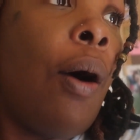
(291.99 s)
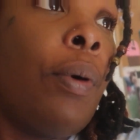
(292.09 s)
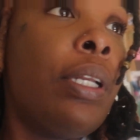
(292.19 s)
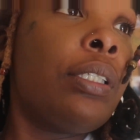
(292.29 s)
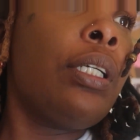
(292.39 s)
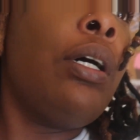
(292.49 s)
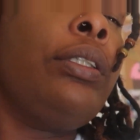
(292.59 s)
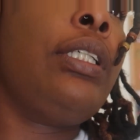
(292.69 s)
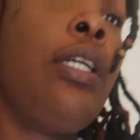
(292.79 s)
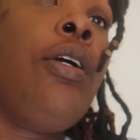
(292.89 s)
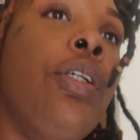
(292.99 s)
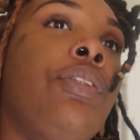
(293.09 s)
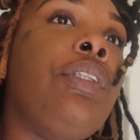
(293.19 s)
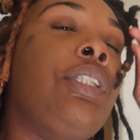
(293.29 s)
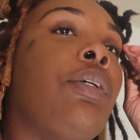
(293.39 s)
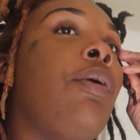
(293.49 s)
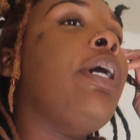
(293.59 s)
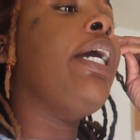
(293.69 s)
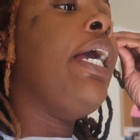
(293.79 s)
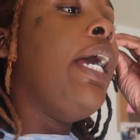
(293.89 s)
I wanted to go to the grocery
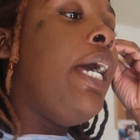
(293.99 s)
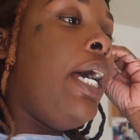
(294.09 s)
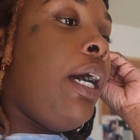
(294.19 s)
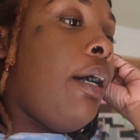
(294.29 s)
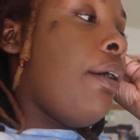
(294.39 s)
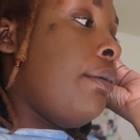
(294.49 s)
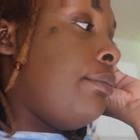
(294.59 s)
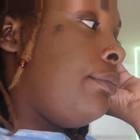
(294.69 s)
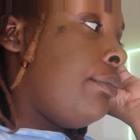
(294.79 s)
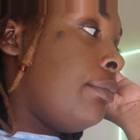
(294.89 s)
store um,